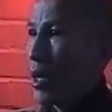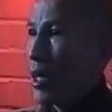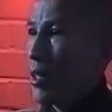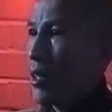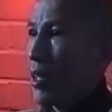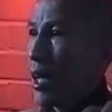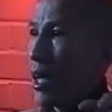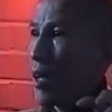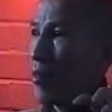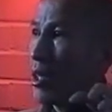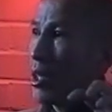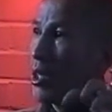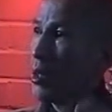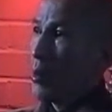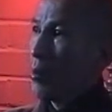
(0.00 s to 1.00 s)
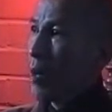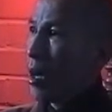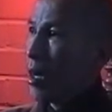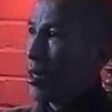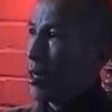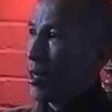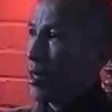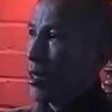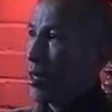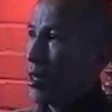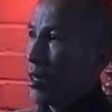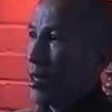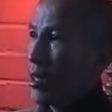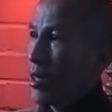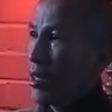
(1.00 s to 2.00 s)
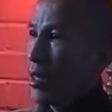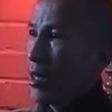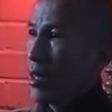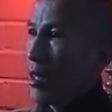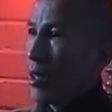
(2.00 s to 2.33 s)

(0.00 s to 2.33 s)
And when they have a new body,